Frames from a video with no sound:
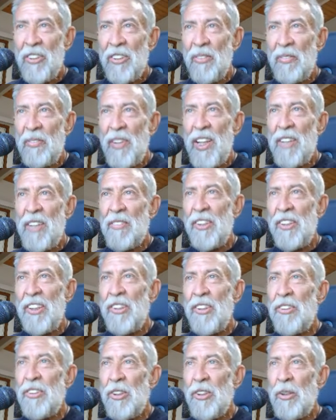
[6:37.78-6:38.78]
To favor
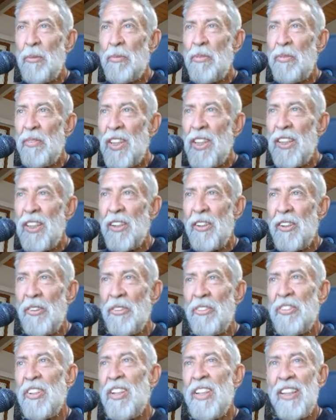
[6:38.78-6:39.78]
YouTube's
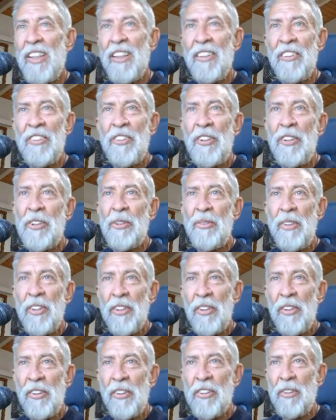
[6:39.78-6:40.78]
videos in search
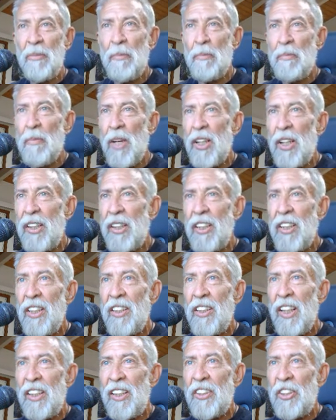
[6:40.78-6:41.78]
results, marking
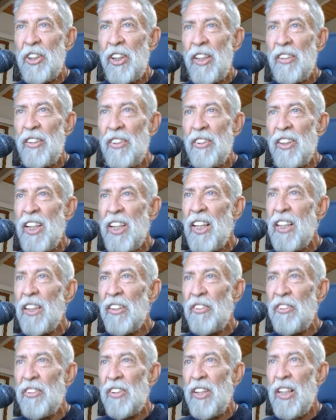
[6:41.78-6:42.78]
the tech giant's
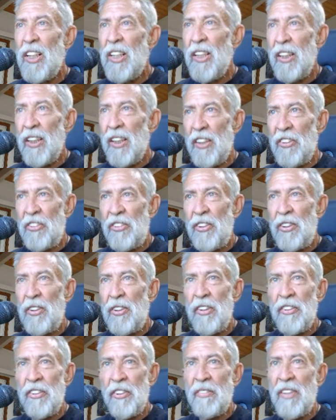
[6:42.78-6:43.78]
latest in a
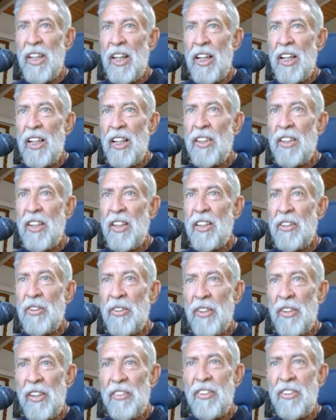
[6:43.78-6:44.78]
series of
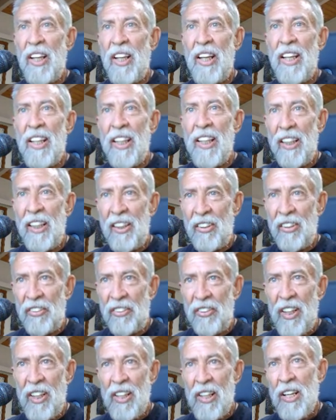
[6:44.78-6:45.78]
antitrust
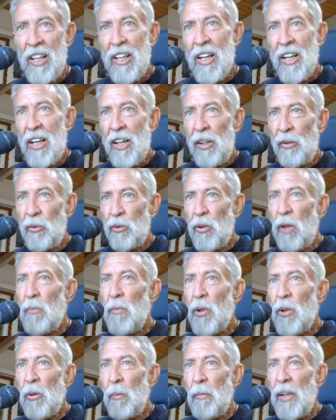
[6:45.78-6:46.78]
headaches.
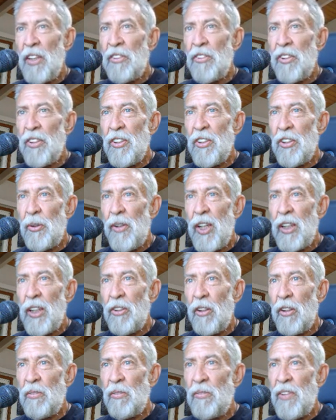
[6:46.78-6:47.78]
Rumble, based in
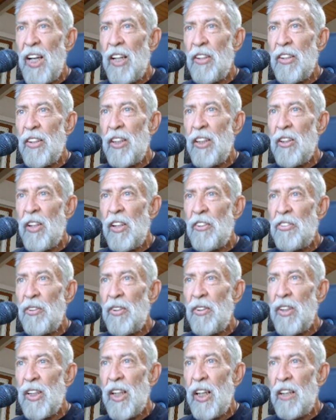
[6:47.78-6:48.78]
Toronto, filed a
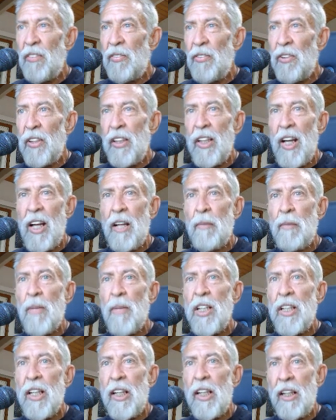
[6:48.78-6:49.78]
lawsuit in California on
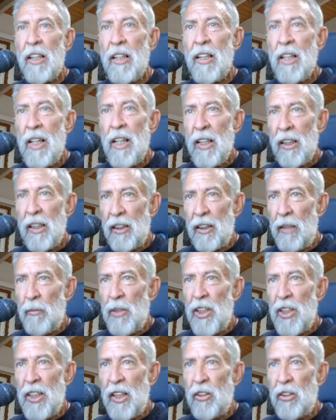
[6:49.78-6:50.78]
Monday,
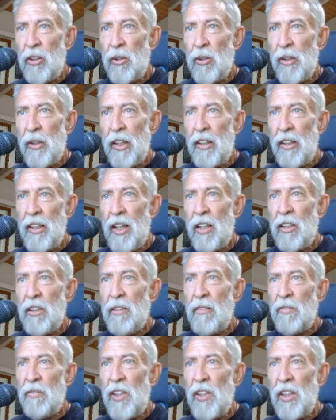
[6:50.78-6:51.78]
claiming that Google had
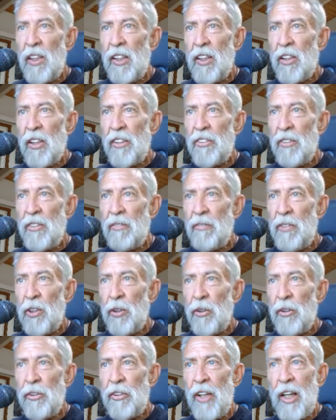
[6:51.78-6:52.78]
unfairly costed
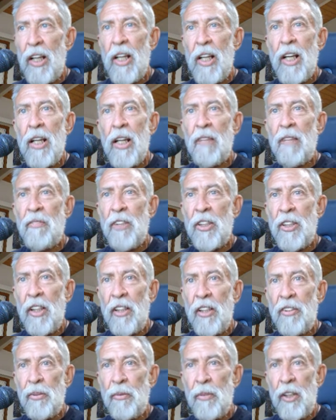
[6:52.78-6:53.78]
viewers and
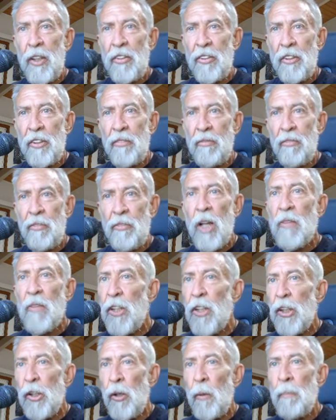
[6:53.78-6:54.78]
advertising
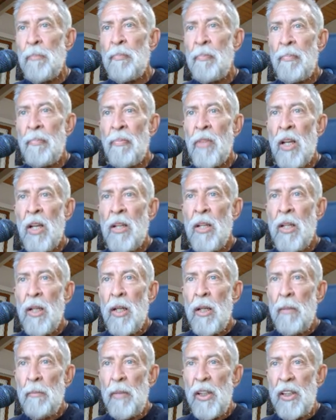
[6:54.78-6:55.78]
revenue
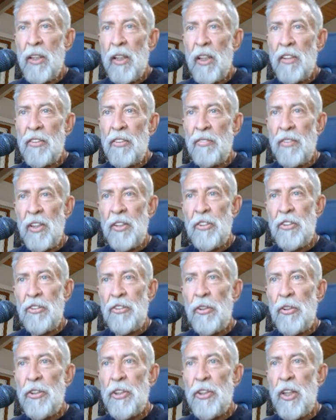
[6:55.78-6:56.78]
because of its
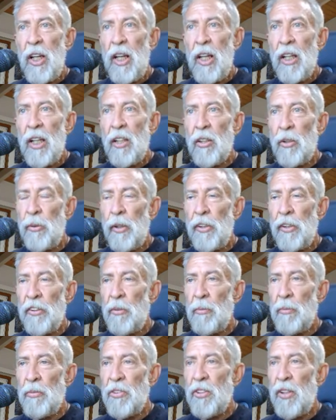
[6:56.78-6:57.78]
search
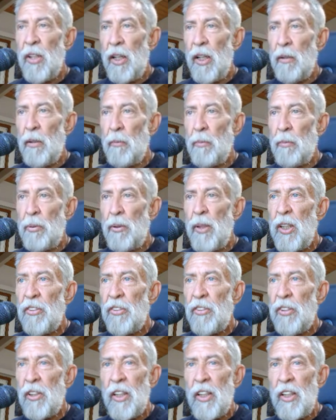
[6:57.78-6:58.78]
algorithms and
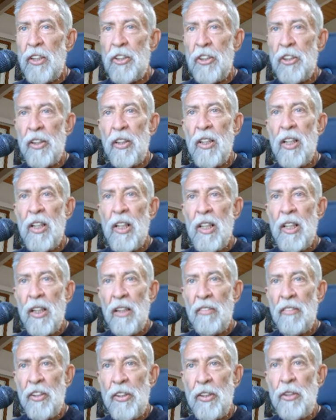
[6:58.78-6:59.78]
pre-installation
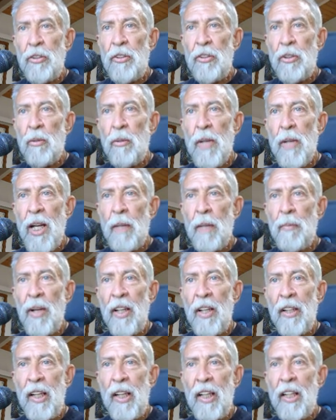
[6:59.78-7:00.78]
of the YouTube app
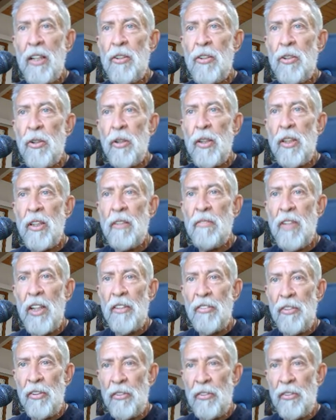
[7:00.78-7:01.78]
on Android
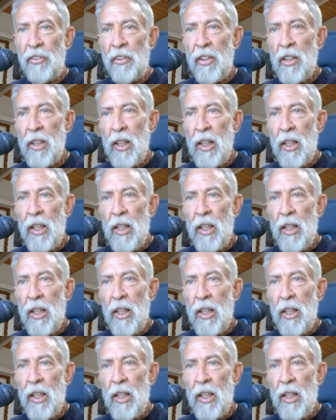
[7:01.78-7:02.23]
devices.